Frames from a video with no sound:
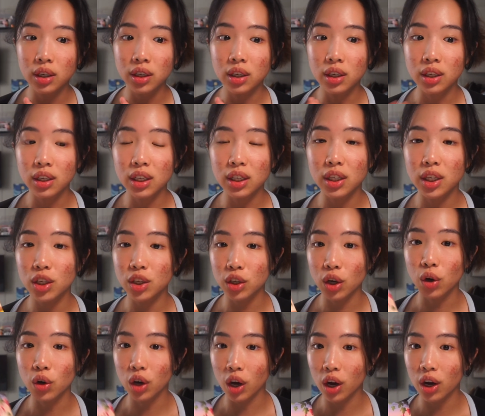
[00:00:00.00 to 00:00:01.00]
This is so
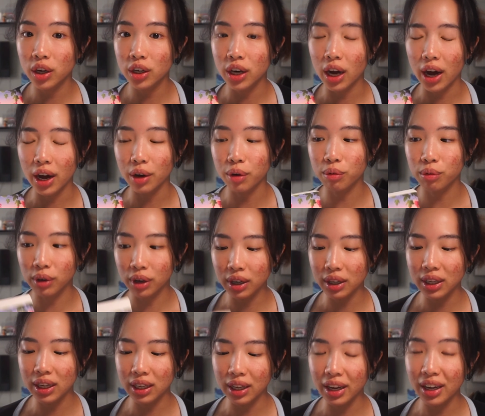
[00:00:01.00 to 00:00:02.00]
good. I
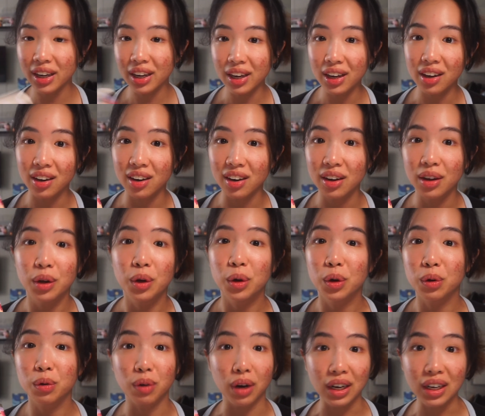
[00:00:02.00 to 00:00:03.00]
really like it.
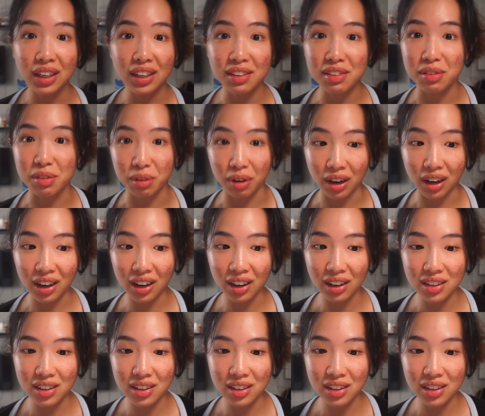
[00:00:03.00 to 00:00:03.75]
Writing is great.